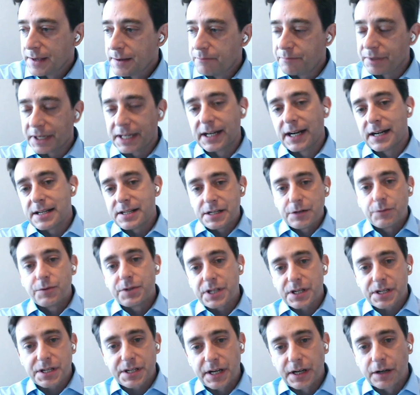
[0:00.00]
because he
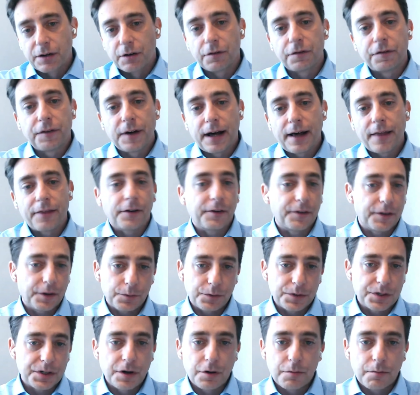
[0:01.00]
was a single father, there
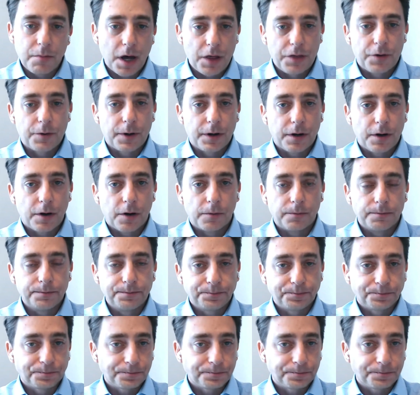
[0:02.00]
was no mother at home.